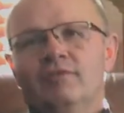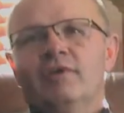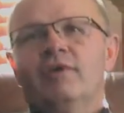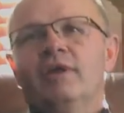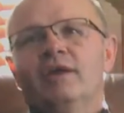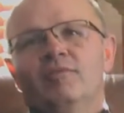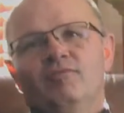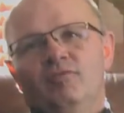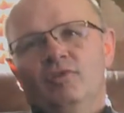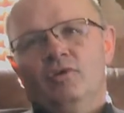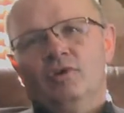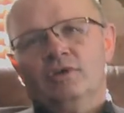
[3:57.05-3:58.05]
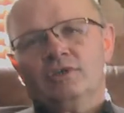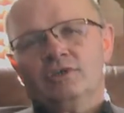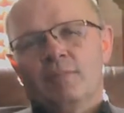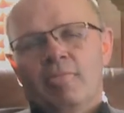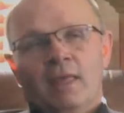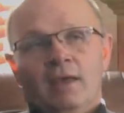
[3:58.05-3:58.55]
tearing up
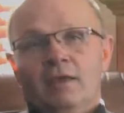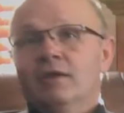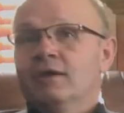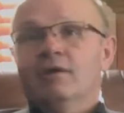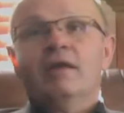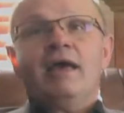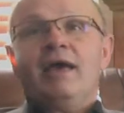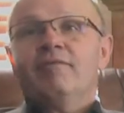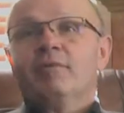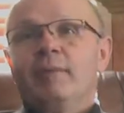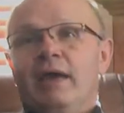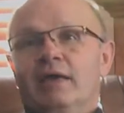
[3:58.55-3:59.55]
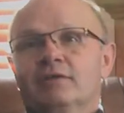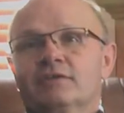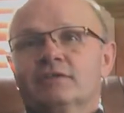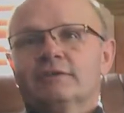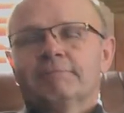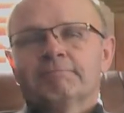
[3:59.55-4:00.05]
floors, you're going to have a
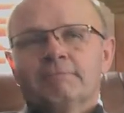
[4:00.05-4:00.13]
mess.